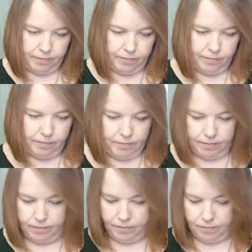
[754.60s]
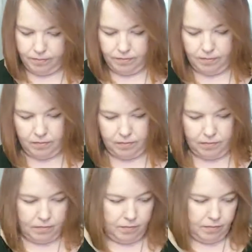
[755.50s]

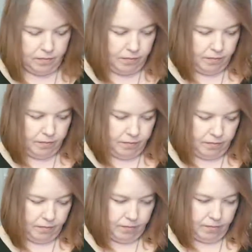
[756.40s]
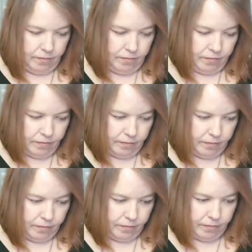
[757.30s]

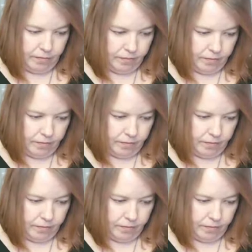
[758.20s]
(silence)